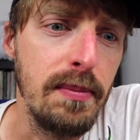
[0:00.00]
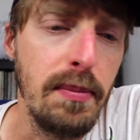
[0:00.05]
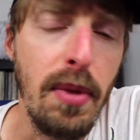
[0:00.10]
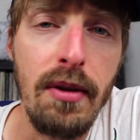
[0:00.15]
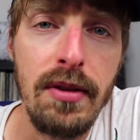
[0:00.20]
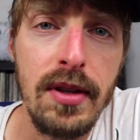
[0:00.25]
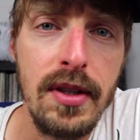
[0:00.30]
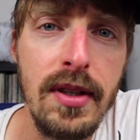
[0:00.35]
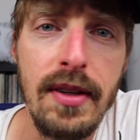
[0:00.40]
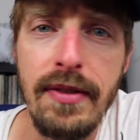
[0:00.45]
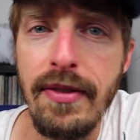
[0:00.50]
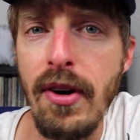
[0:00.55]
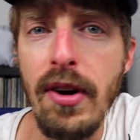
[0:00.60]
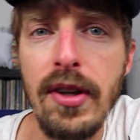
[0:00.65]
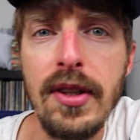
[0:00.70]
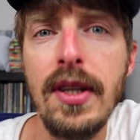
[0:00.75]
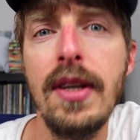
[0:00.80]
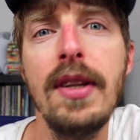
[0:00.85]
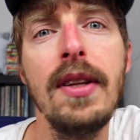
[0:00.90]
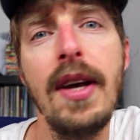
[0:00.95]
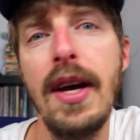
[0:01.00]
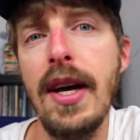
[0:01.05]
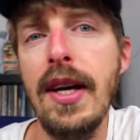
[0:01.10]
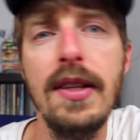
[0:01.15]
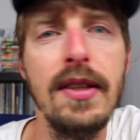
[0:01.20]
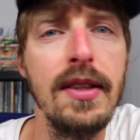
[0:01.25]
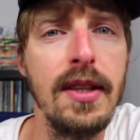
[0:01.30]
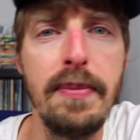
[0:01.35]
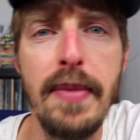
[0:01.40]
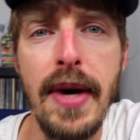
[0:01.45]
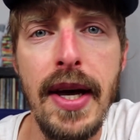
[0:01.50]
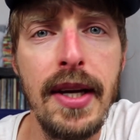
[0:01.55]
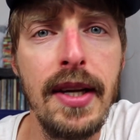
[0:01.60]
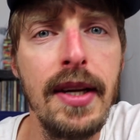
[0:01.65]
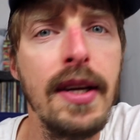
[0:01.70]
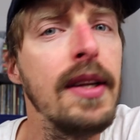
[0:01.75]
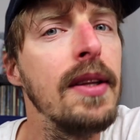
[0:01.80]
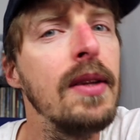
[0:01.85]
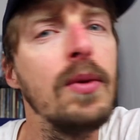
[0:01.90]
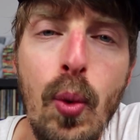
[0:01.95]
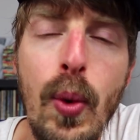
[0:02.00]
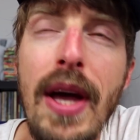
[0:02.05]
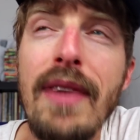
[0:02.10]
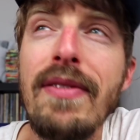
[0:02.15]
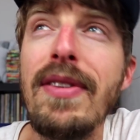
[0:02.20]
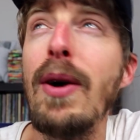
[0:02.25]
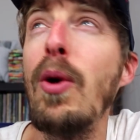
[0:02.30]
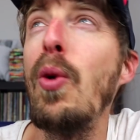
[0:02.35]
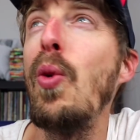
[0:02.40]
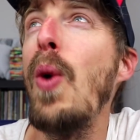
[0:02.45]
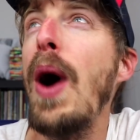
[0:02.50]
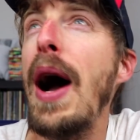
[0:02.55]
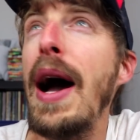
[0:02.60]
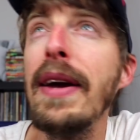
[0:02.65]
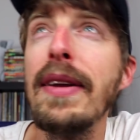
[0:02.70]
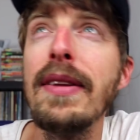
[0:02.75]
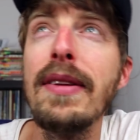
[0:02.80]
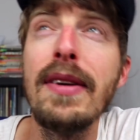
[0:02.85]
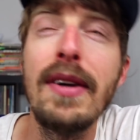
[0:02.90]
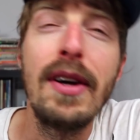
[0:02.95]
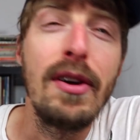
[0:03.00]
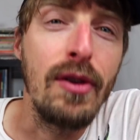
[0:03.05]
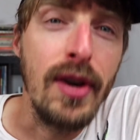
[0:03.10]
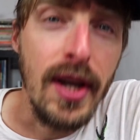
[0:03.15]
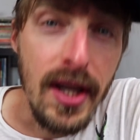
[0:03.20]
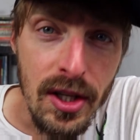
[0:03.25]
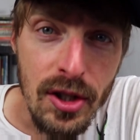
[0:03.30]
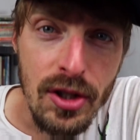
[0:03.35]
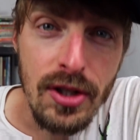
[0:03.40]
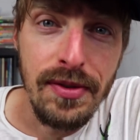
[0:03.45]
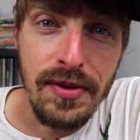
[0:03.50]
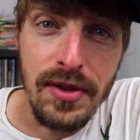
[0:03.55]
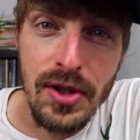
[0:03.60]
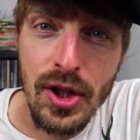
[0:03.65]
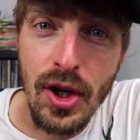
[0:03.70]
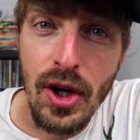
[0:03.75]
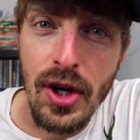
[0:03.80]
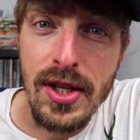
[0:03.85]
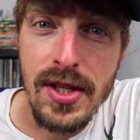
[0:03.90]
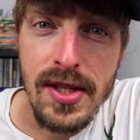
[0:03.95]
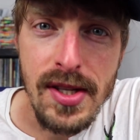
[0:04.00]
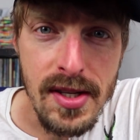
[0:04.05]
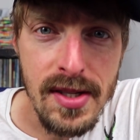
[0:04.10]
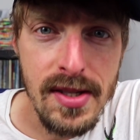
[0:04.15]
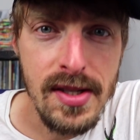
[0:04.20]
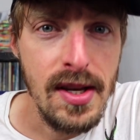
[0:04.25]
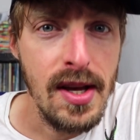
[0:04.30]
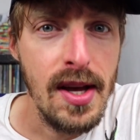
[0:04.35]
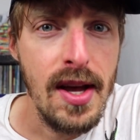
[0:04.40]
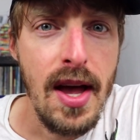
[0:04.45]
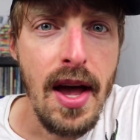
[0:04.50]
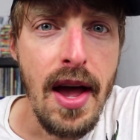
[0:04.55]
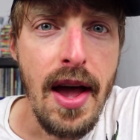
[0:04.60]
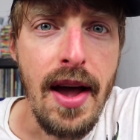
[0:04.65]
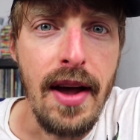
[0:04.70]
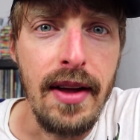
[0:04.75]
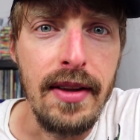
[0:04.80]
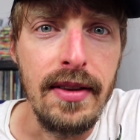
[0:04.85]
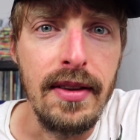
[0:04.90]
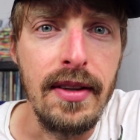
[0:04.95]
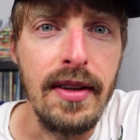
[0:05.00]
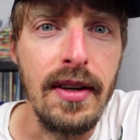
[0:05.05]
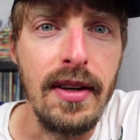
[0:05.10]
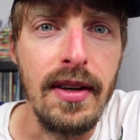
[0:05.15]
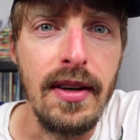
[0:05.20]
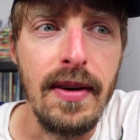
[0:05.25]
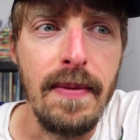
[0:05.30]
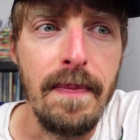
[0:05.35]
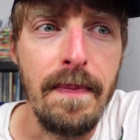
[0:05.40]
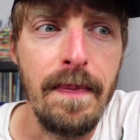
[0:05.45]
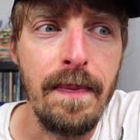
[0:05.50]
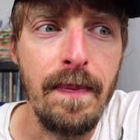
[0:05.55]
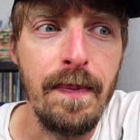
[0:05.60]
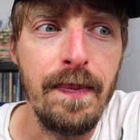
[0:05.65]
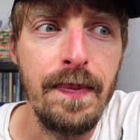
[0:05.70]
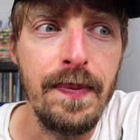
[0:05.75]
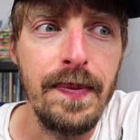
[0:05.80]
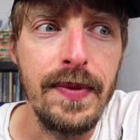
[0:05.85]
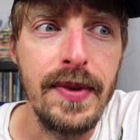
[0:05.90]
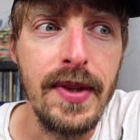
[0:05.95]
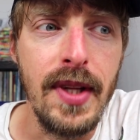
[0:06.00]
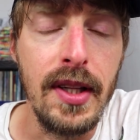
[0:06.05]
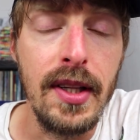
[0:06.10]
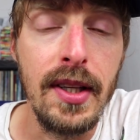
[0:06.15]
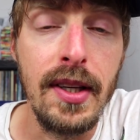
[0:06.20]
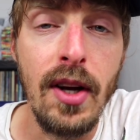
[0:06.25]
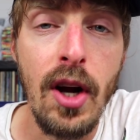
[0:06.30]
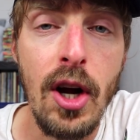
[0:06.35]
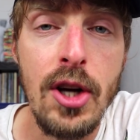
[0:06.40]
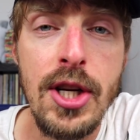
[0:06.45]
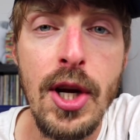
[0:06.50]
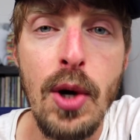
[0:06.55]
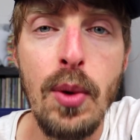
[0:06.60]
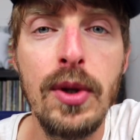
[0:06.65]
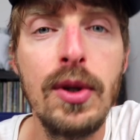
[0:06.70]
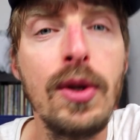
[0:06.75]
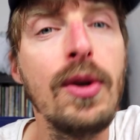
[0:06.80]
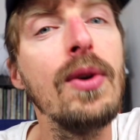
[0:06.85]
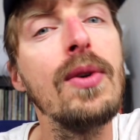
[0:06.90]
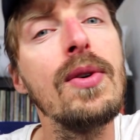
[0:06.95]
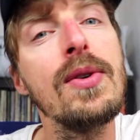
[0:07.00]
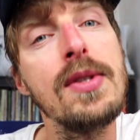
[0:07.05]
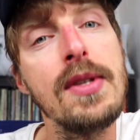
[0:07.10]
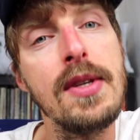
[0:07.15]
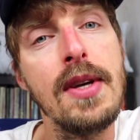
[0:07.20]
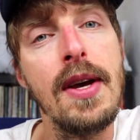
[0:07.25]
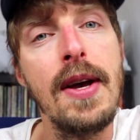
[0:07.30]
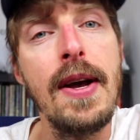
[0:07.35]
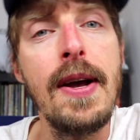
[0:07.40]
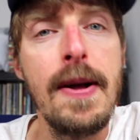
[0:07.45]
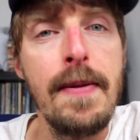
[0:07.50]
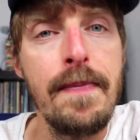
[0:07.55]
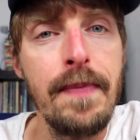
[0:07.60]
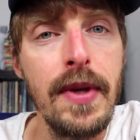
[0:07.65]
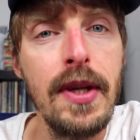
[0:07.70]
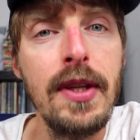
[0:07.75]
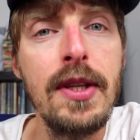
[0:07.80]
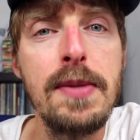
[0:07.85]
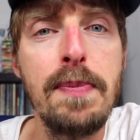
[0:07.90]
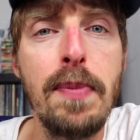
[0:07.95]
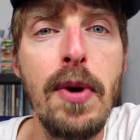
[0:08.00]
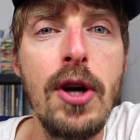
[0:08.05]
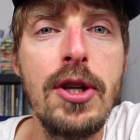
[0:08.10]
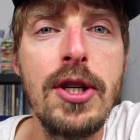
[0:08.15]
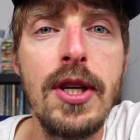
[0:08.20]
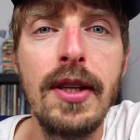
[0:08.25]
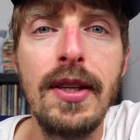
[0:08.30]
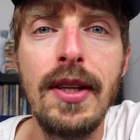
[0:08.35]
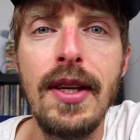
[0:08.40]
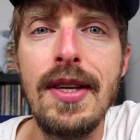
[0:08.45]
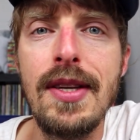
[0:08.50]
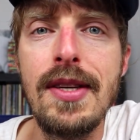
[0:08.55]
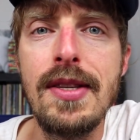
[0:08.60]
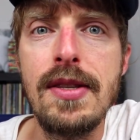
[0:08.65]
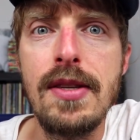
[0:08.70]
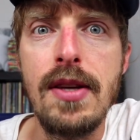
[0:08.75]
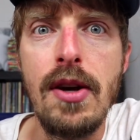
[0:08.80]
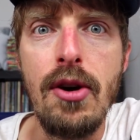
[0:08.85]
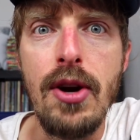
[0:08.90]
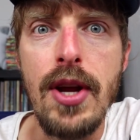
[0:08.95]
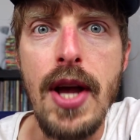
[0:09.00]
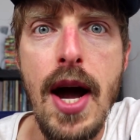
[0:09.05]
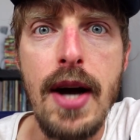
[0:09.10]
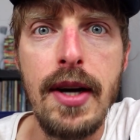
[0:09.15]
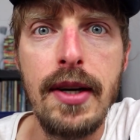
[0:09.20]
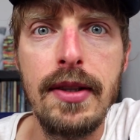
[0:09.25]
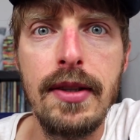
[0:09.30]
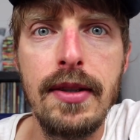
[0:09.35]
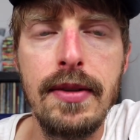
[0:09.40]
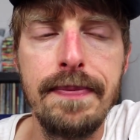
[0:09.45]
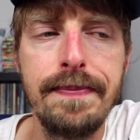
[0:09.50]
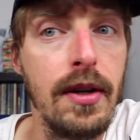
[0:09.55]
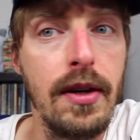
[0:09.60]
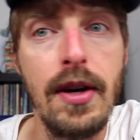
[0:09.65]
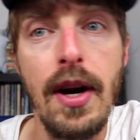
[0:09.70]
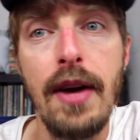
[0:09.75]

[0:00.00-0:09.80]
both in the front end and in the back end. We have a wide range of choices, and the technology I want to use in this project is React,